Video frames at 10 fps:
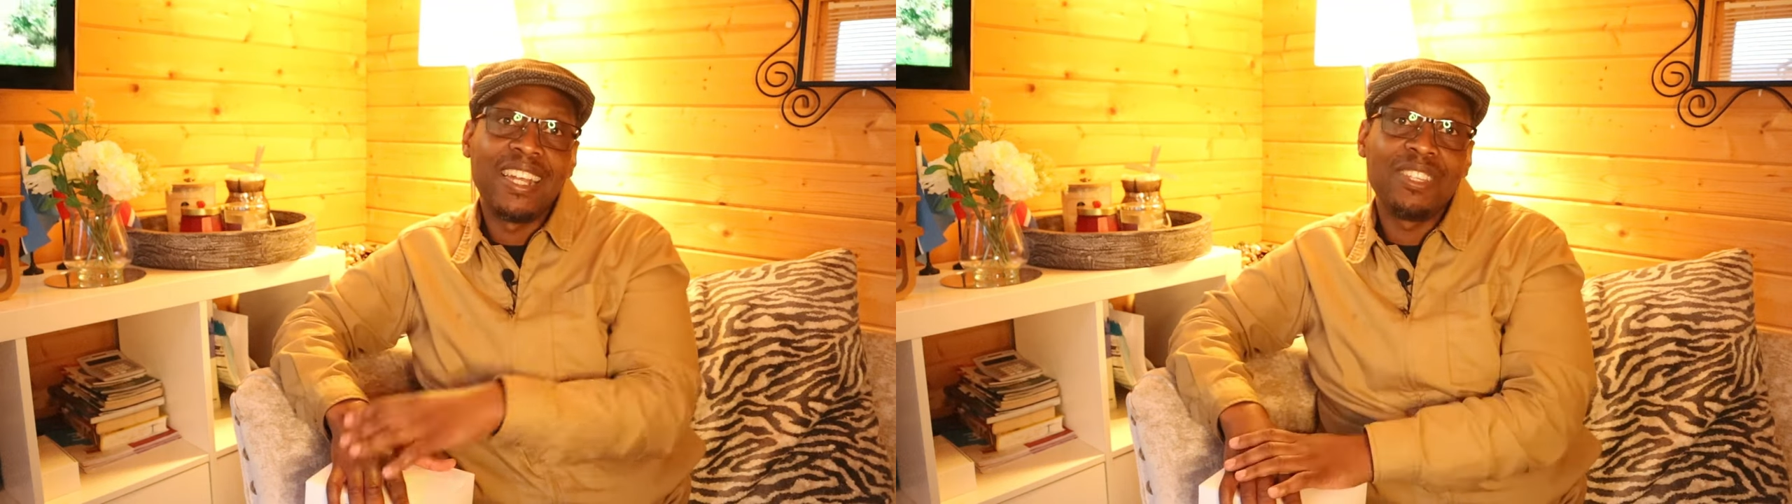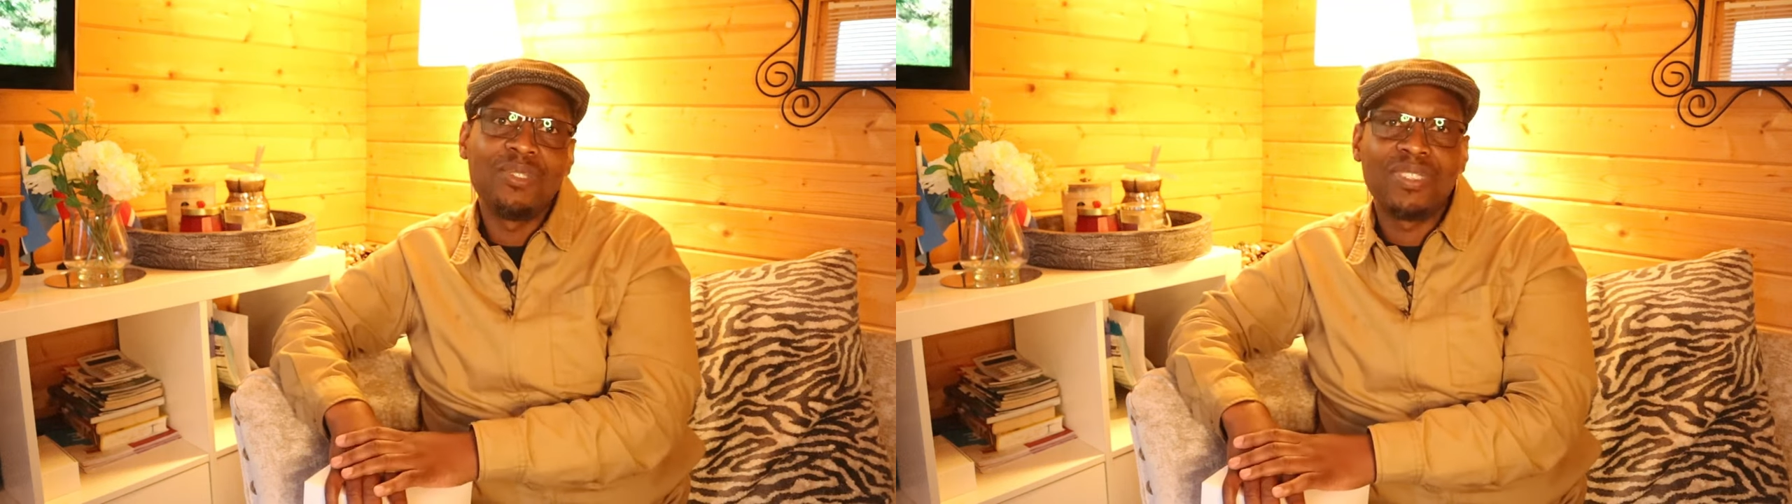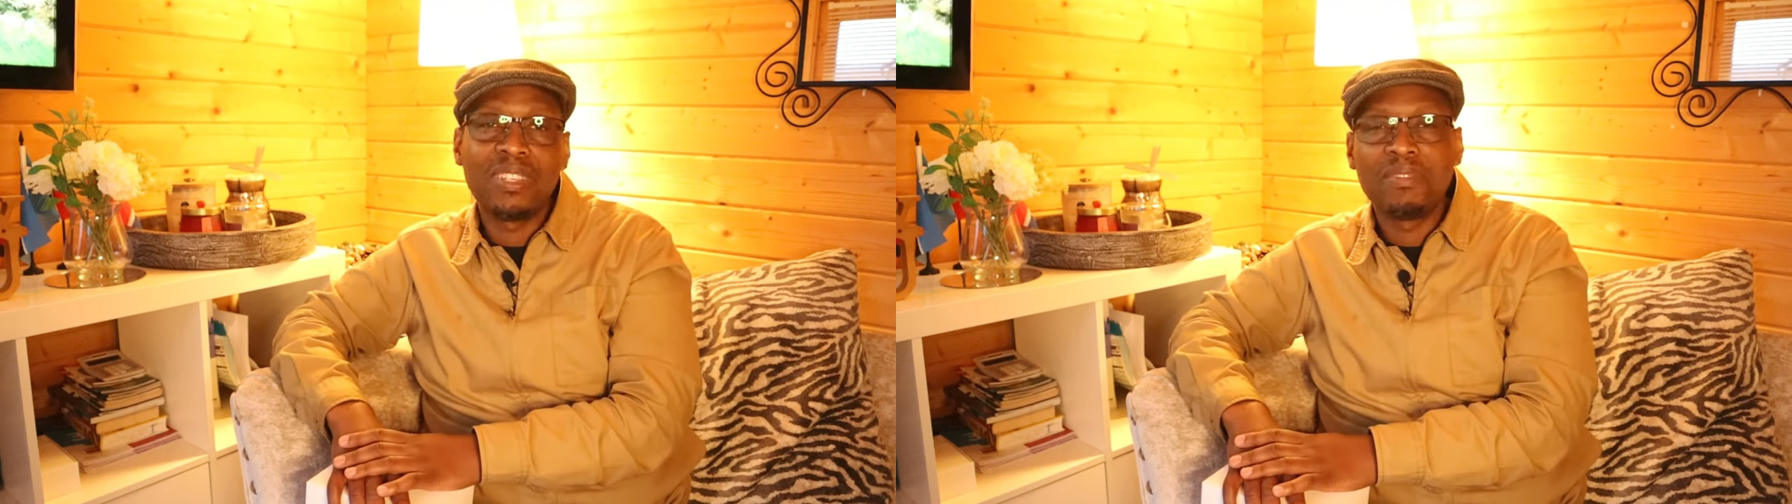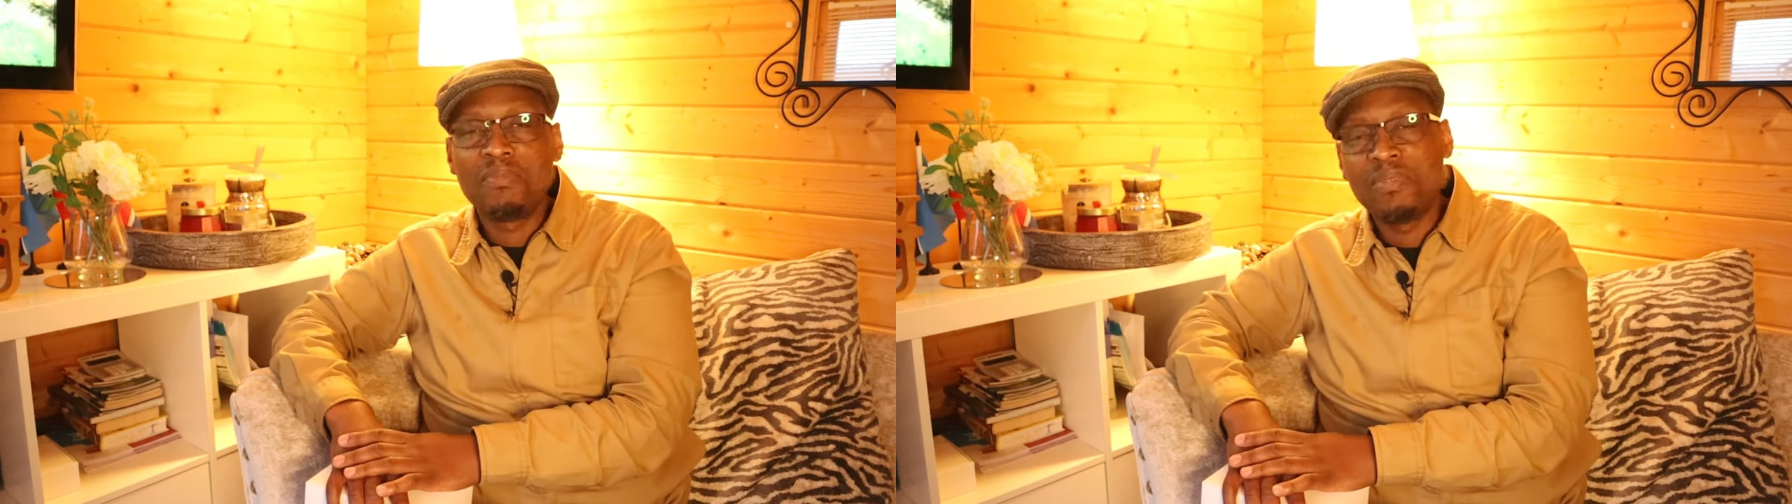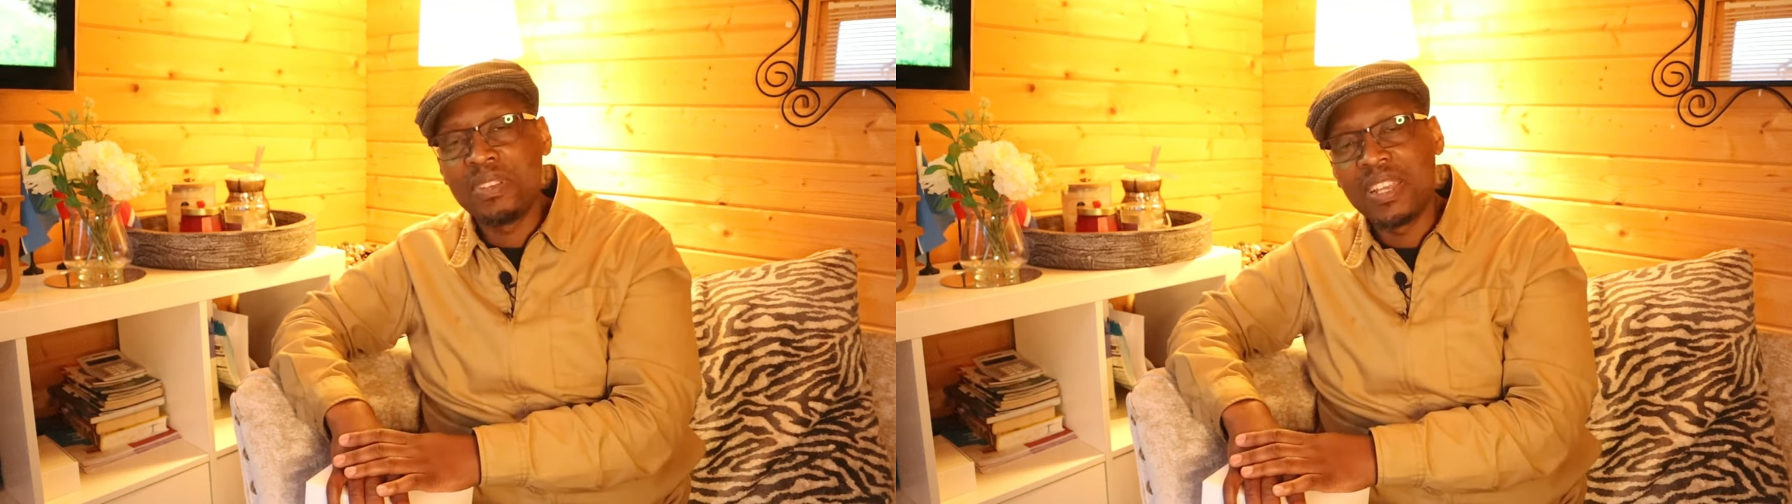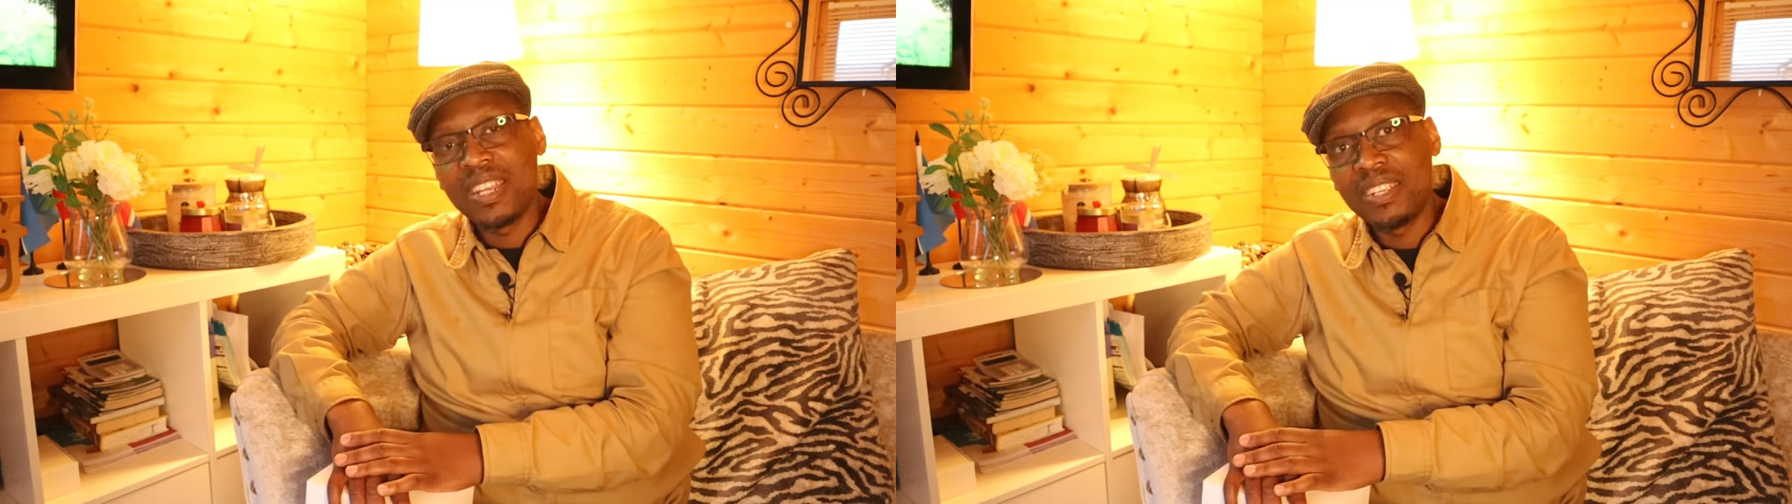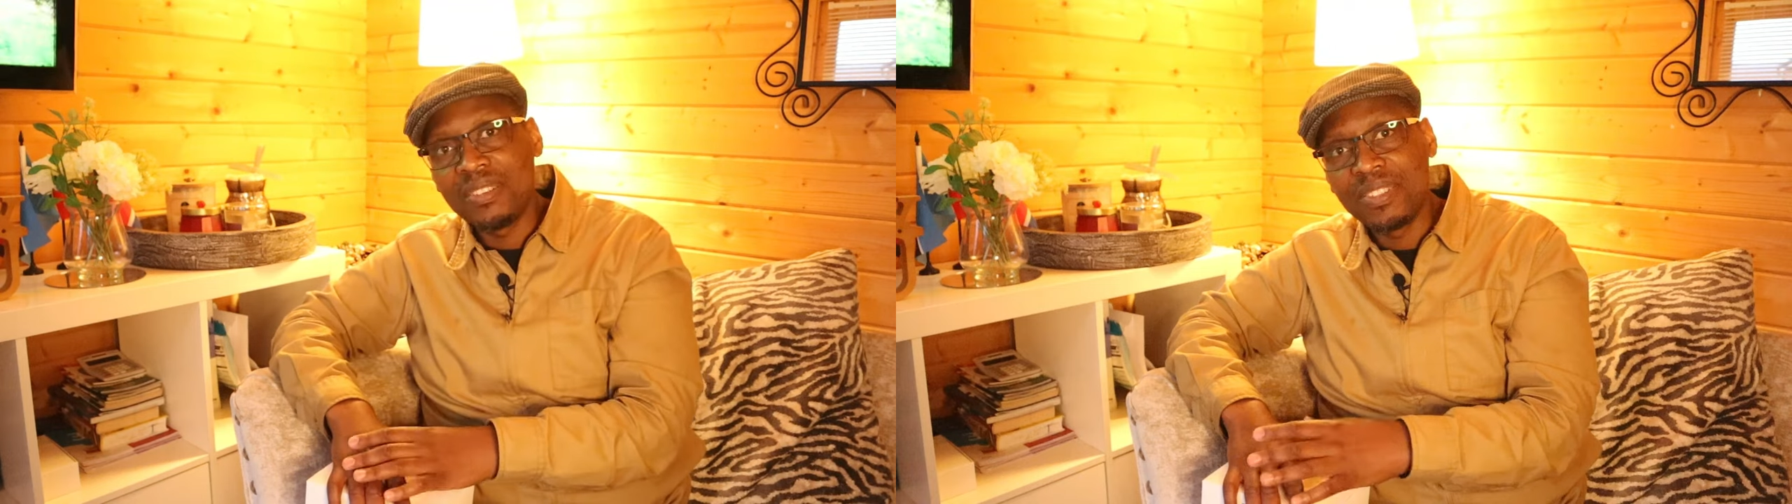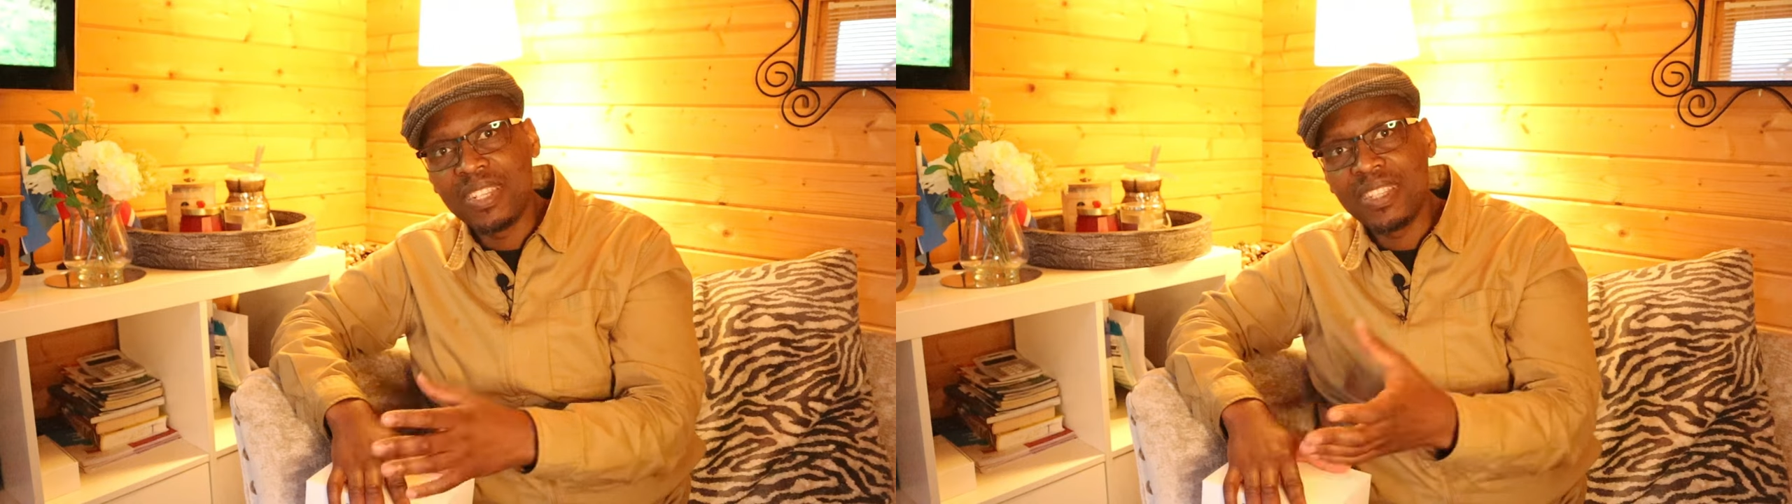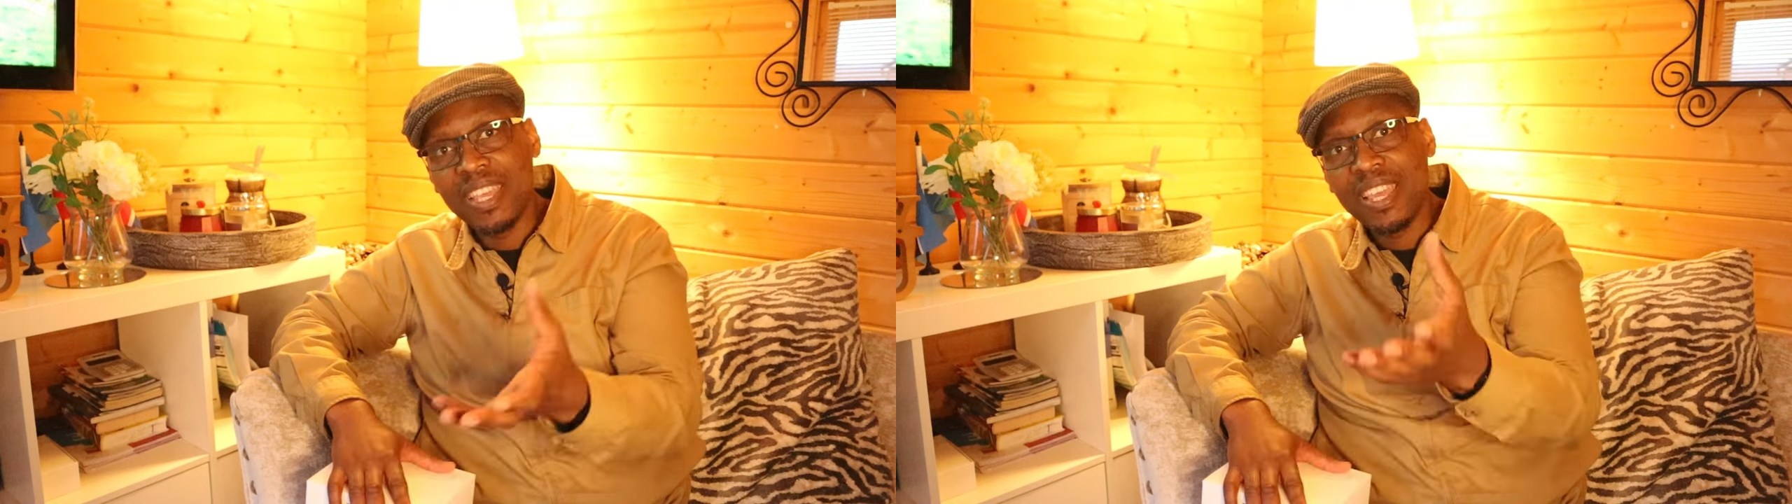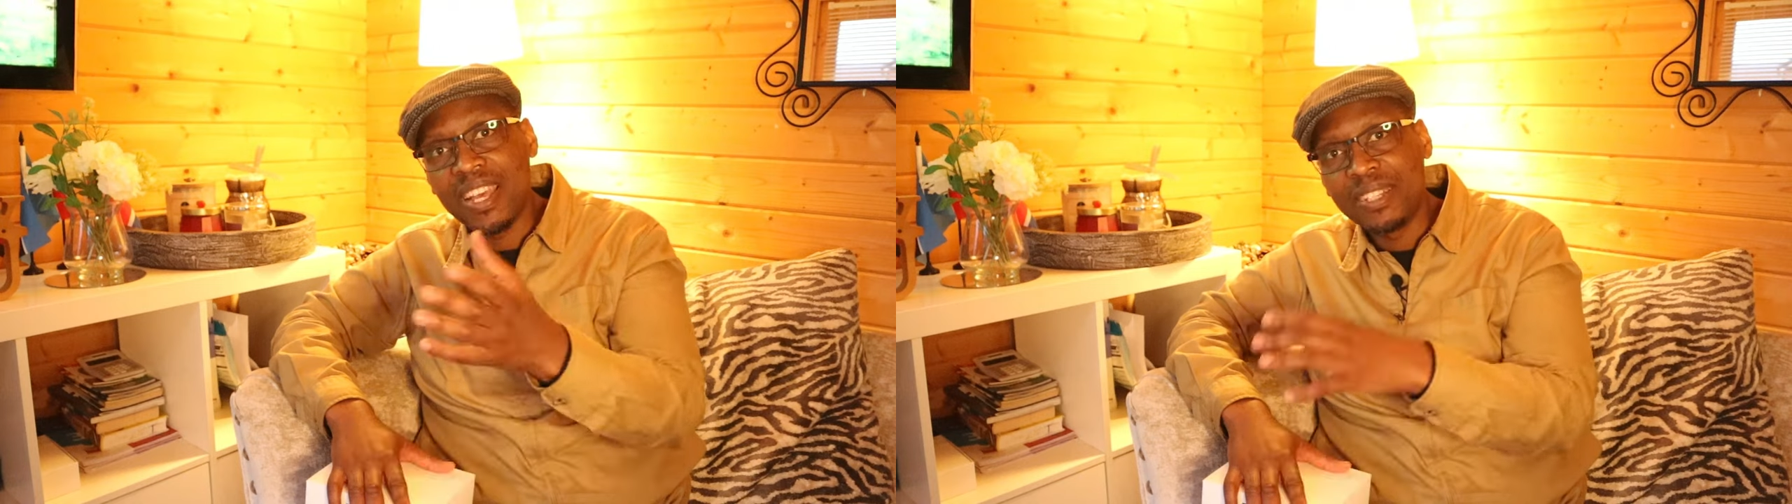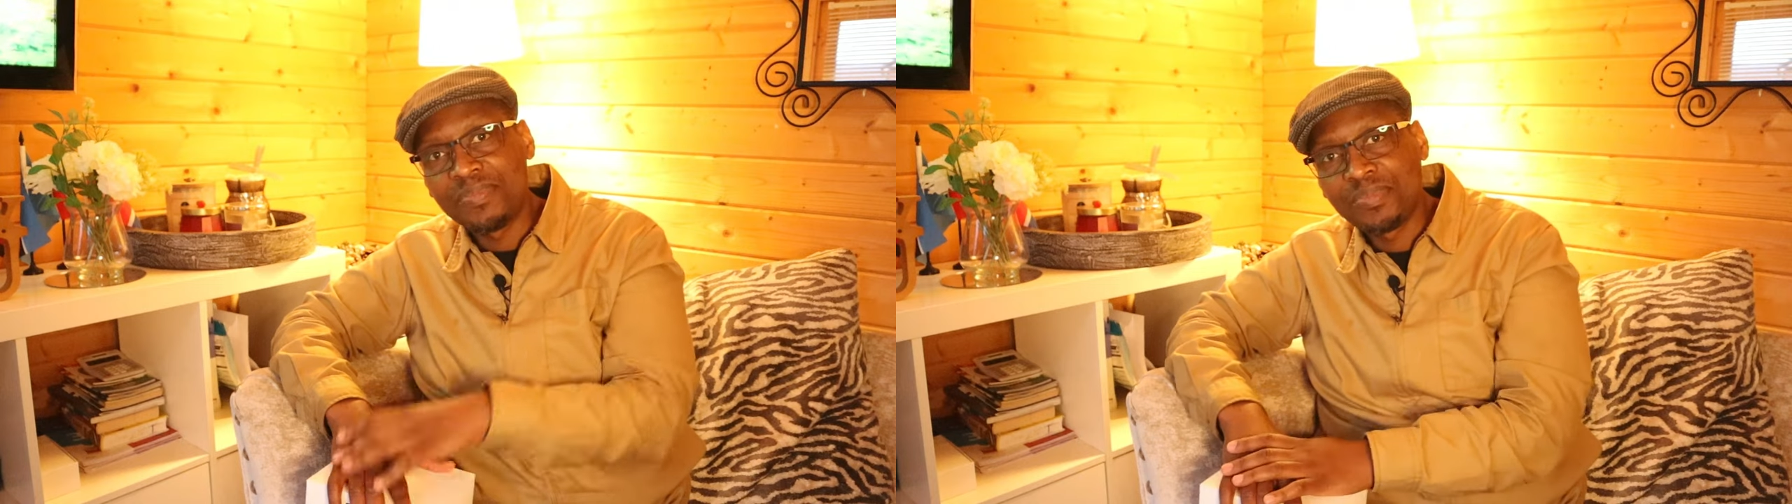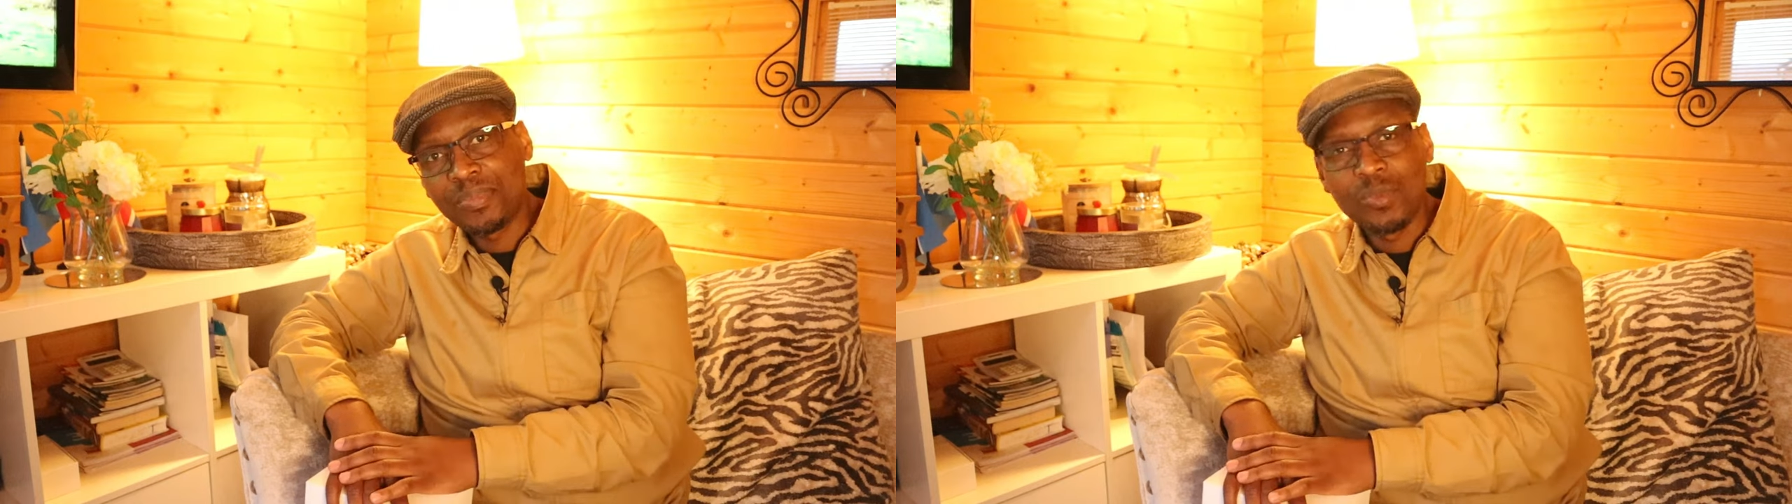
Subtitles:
using the